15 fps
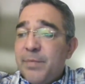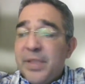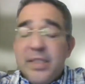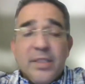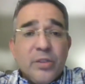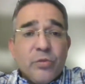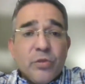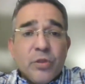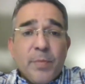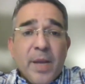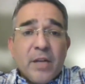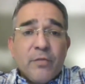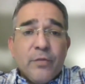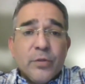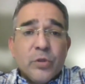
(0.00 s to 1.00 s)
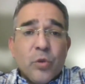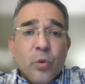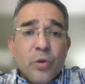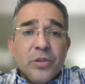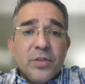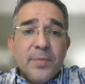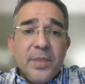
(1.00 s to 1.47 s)
be disrespectful
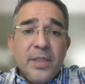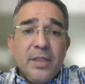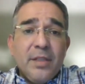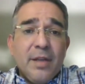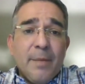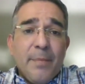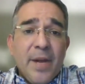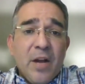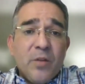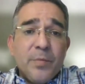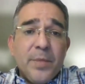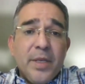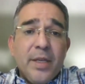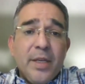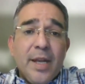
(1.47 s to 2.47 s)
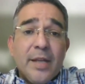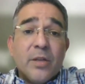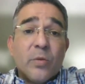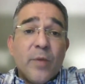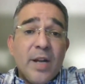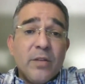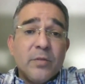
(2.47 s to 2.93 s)
towards me, about me, and
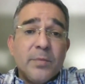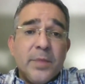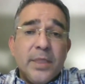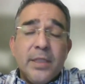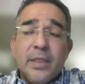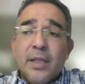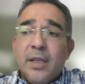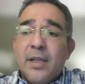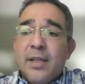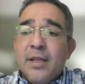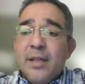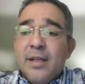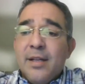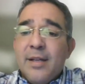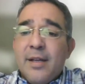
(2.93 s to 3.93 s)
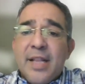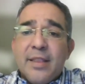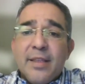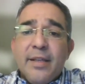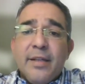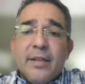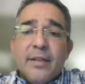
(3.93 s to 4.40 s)
around me. And I
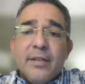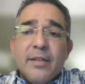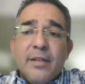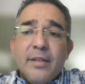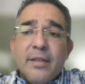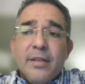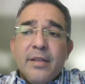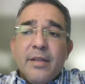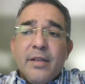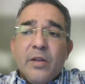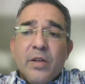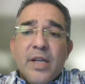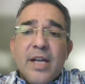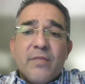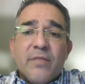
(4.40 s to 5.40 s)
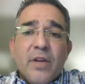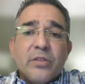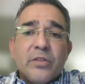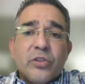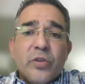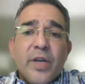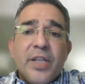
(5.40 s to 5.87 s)
think, a lot of
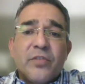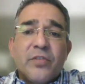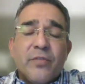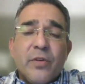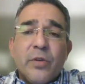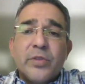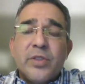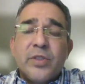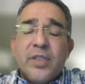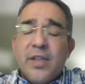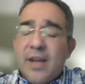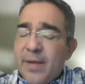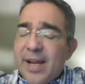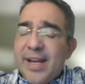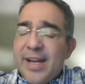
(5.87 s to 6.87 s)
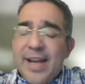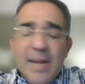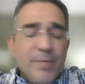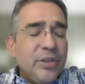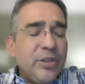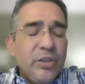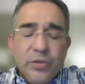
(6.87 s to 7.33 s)
our trades folks, I
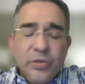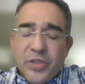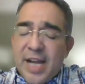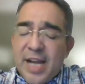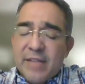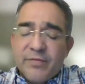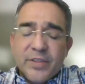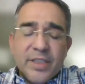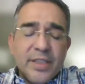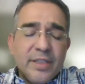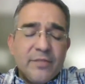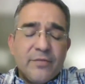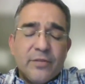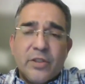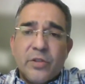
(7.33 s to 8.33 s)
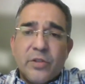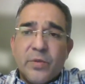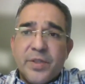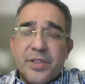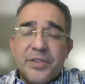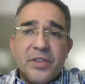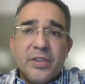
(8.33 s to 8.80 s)
am a huge advocate for
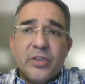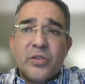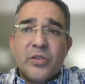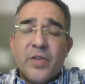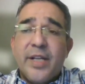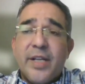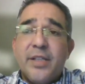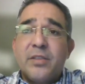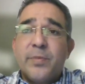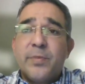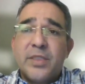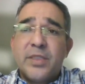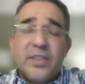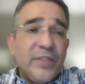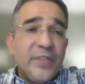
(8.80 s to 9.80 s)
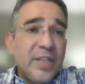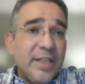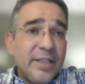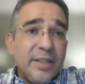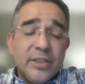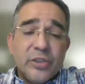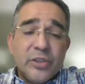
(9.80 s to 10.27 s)
careers in the trades,
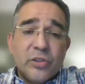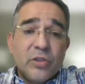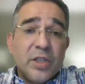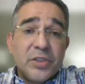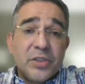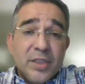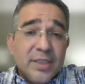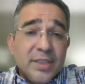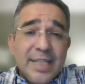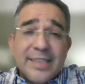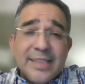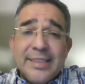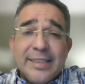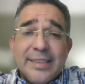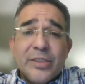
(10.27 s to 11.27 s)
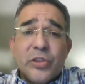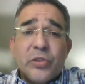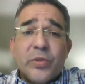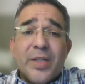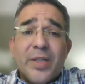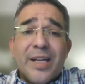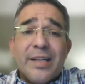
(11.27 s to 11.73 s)
specifically in construction, because that's the
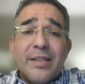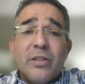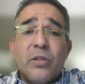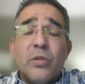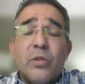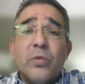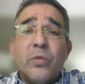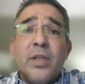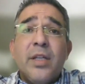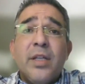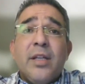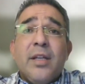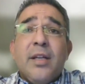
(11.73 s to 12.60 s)
industry I know.